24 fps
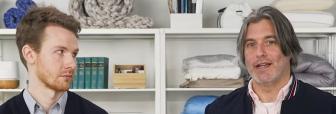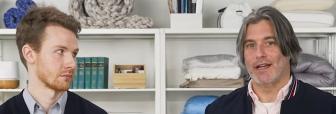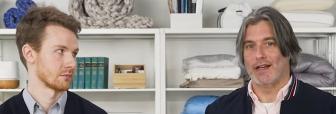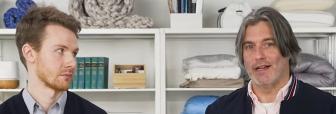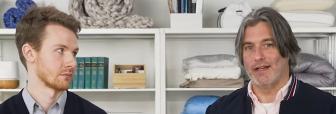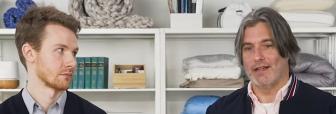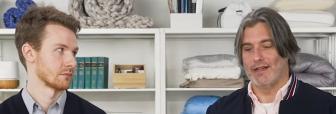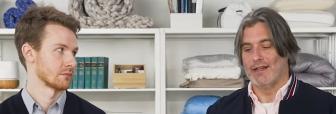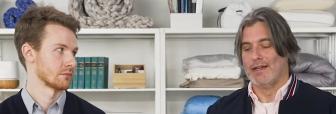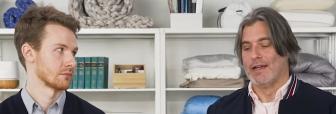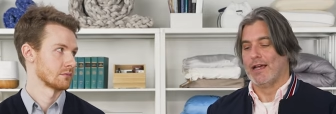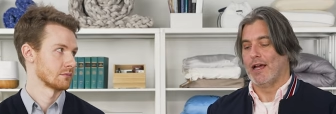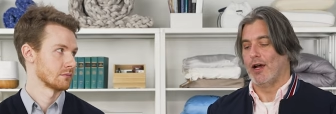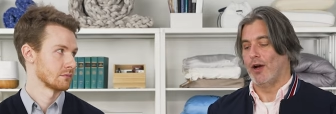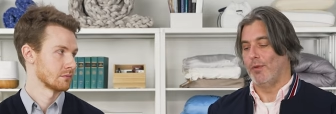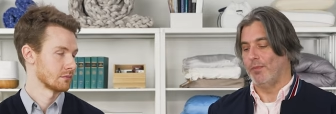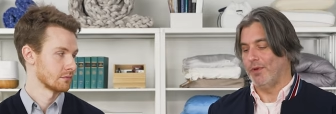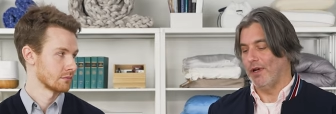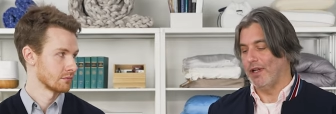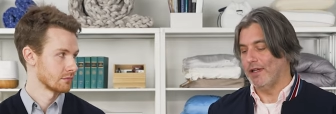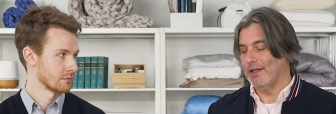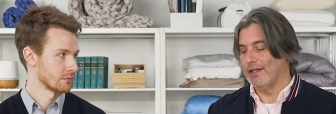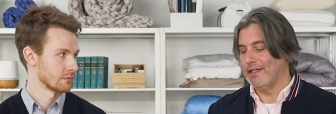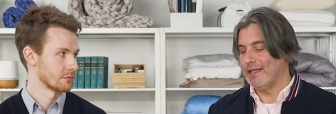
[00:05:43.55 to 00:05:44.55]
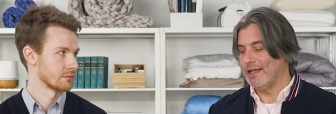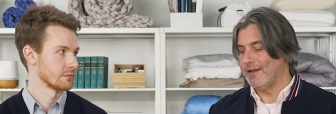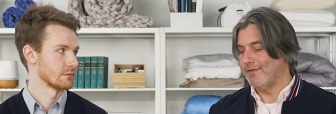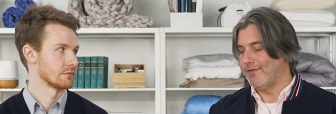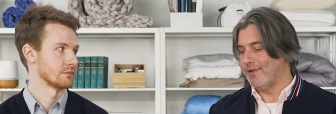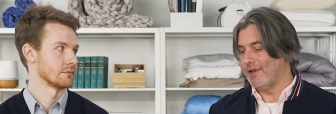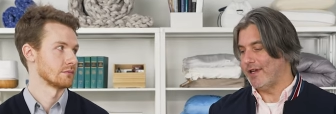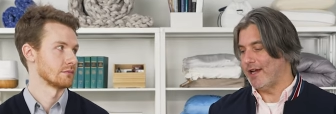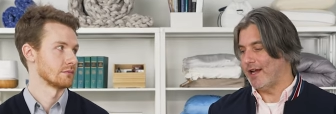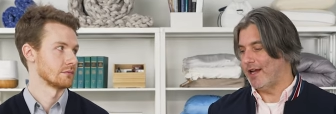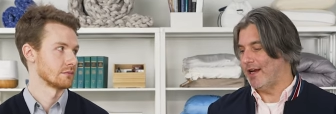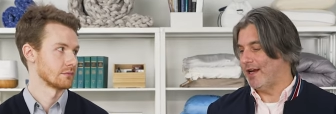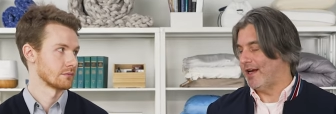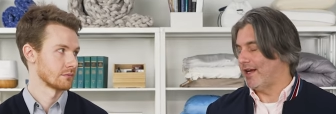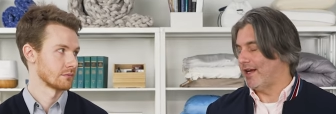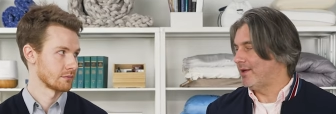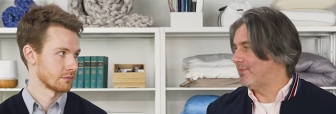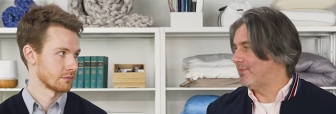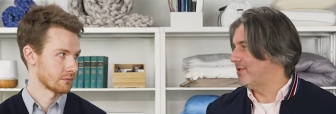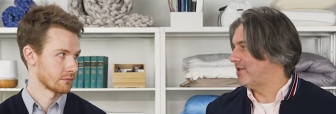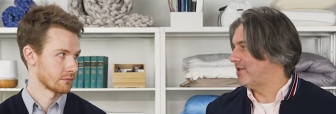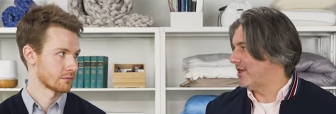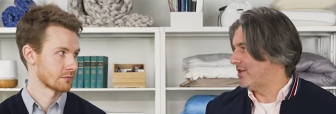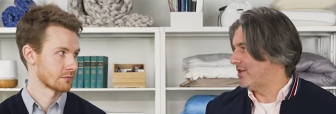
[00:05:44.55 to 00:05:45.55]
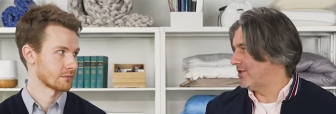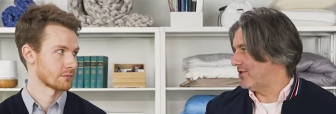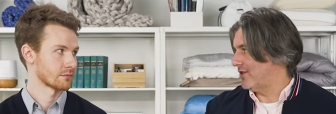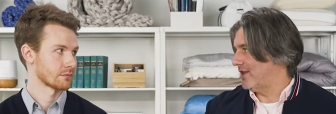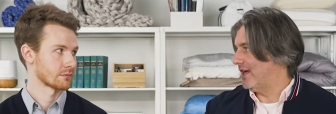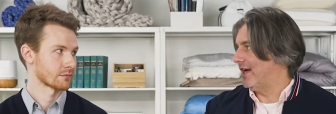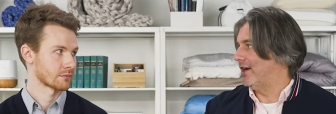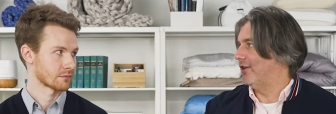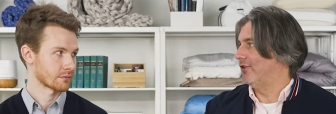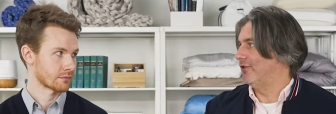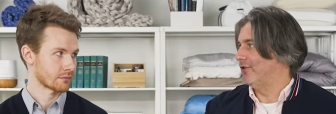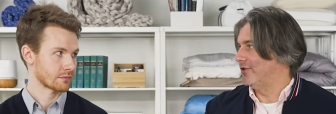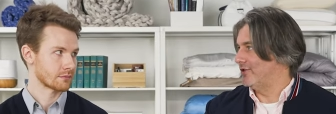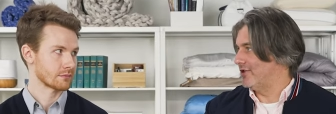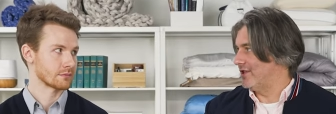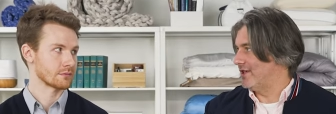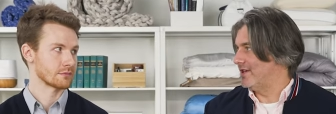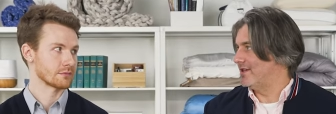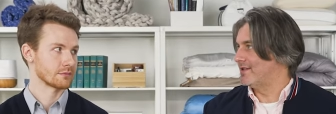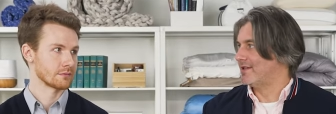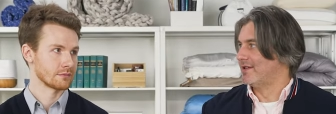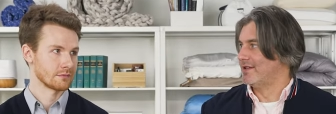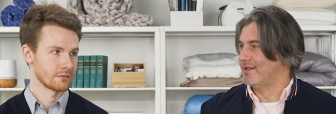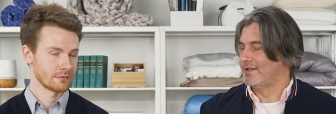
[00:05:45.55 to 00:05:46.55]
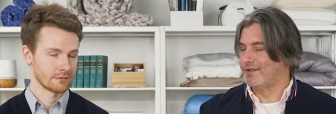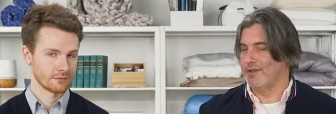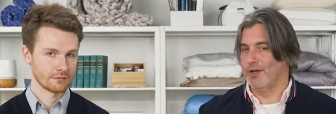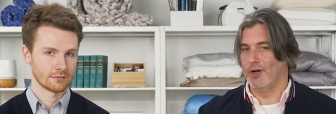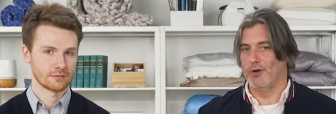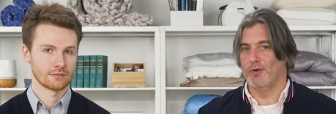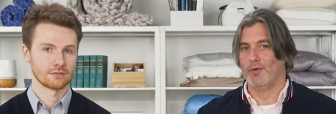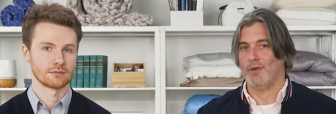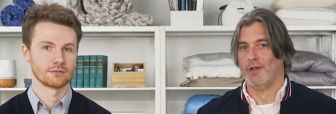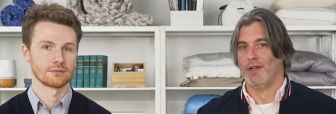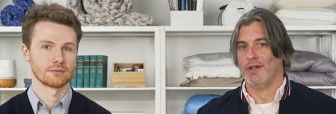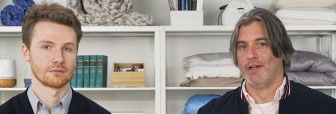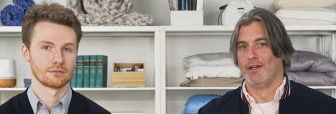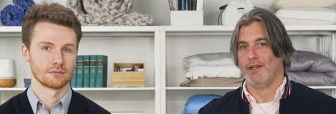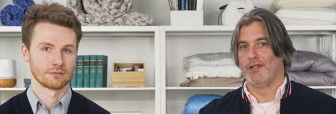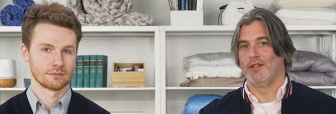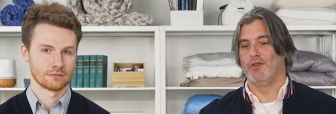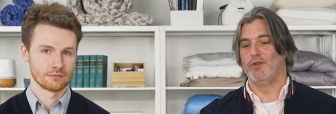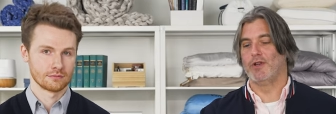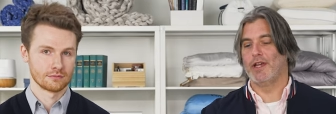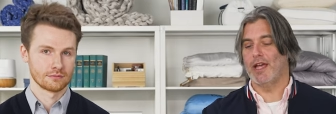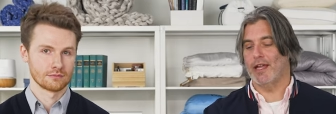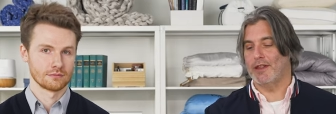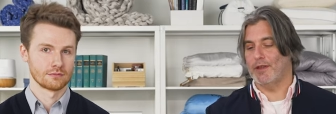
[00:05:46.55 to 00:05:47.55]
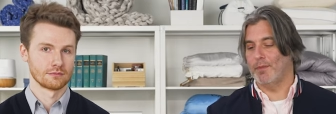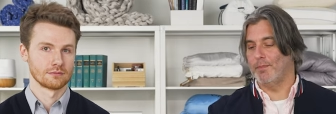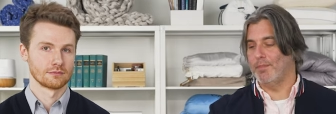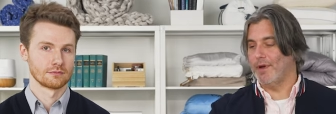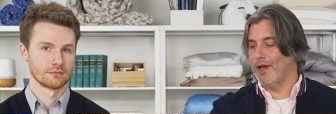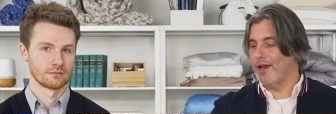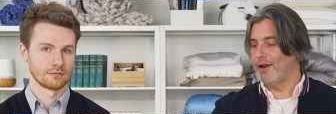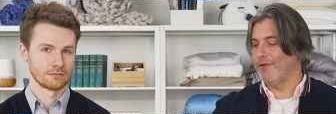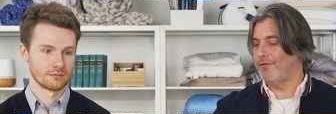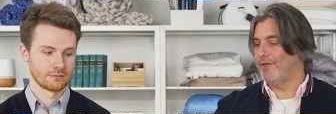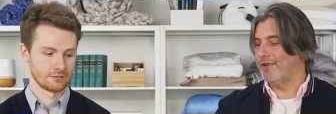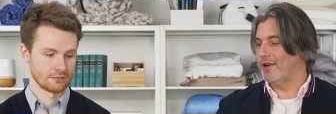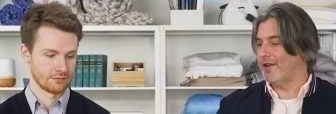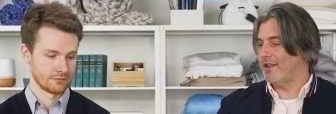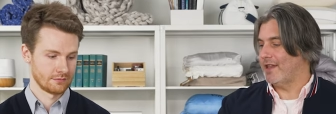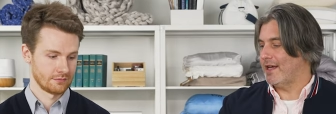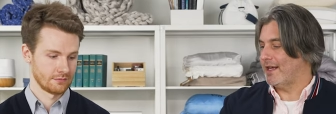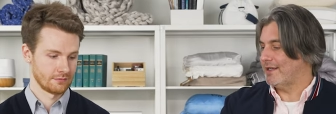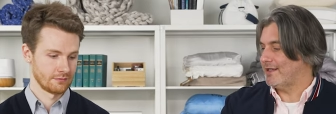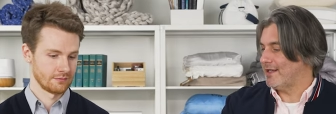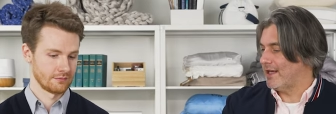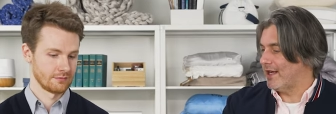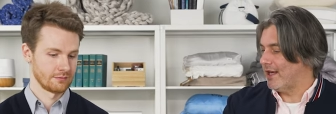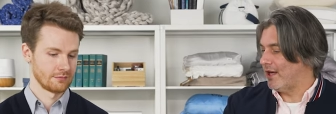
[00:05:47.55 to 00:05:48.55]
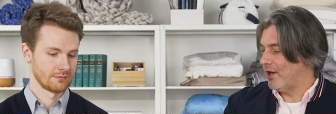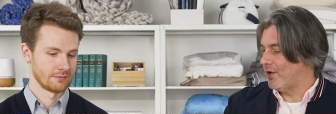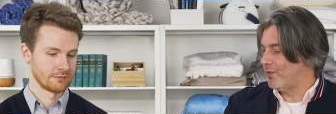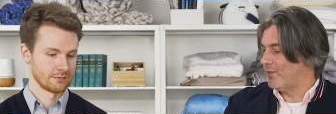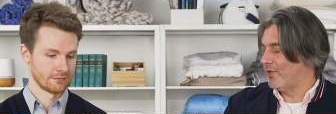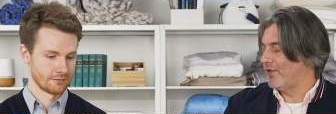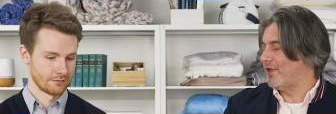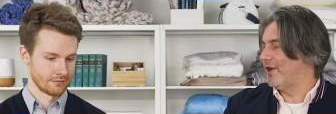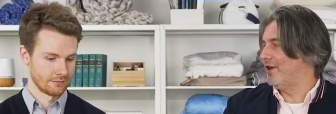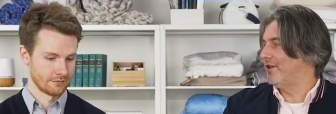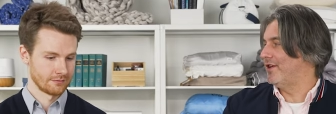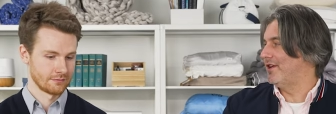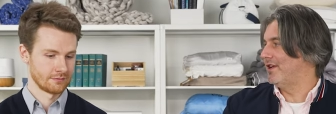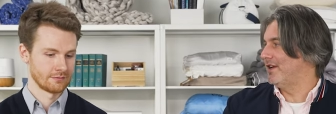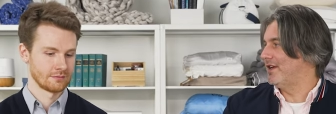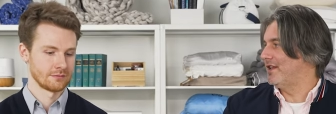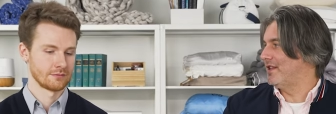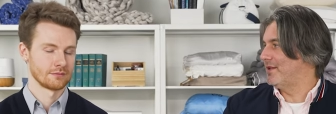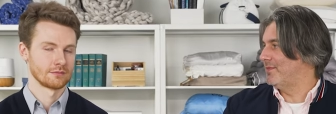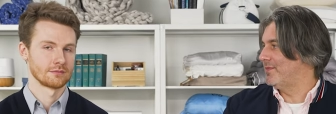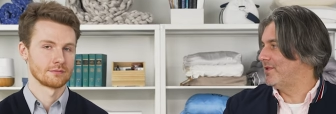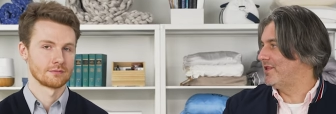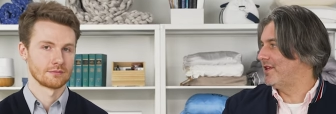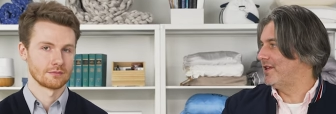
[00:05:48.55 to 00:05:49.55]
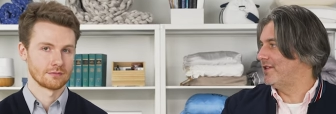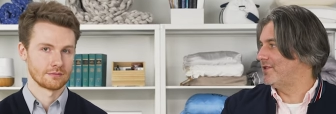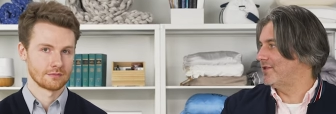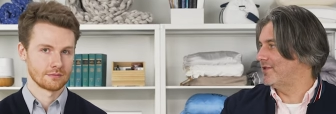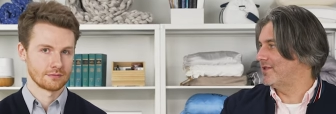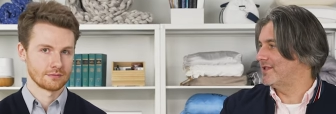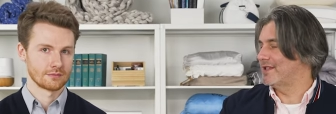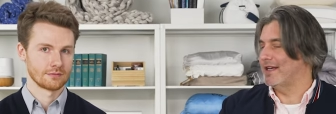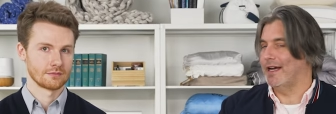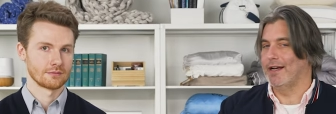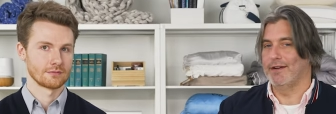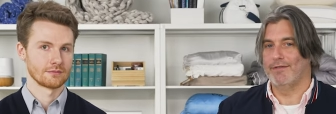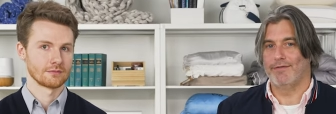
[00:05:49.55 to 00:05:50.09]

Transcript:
Speaker 1: kind of help alleviate any potential allergies. So you get the benefit of that down without any of the potential side